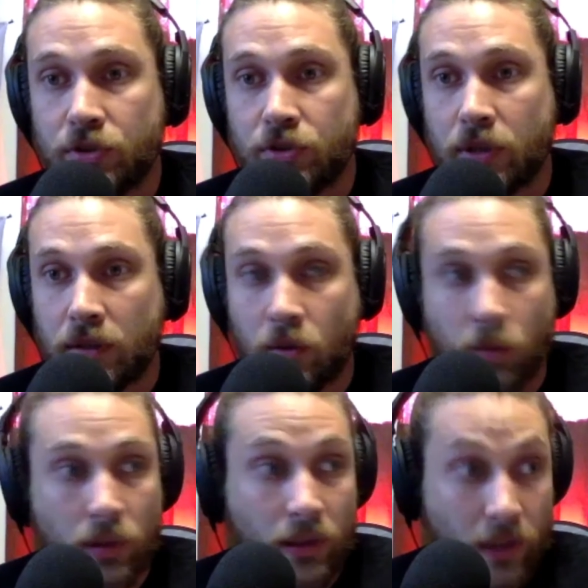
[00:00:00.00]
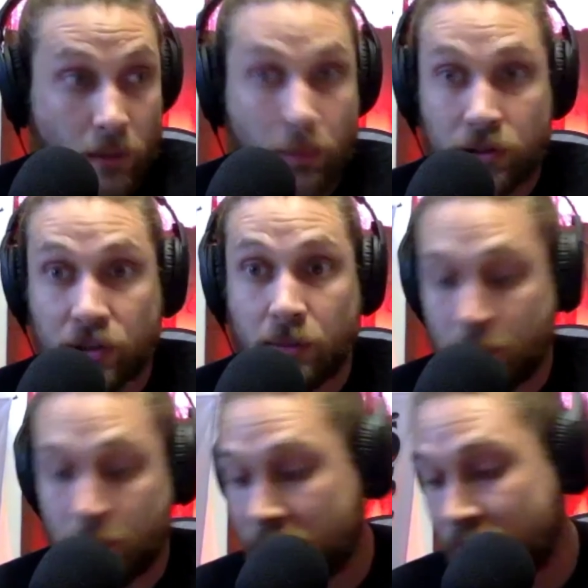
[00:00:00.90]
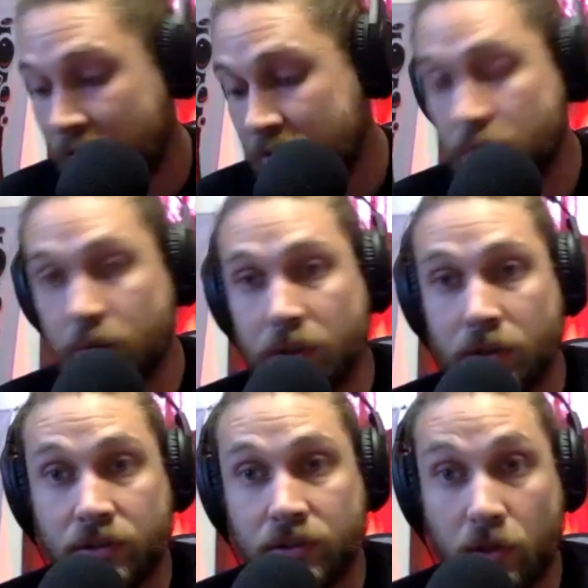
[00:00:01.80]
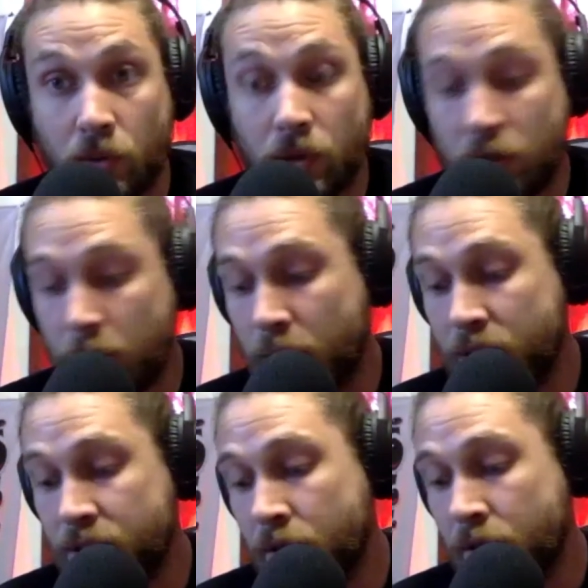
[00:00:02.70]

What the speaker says: and cornering a bunch of MMA fights over the years and going to a bunch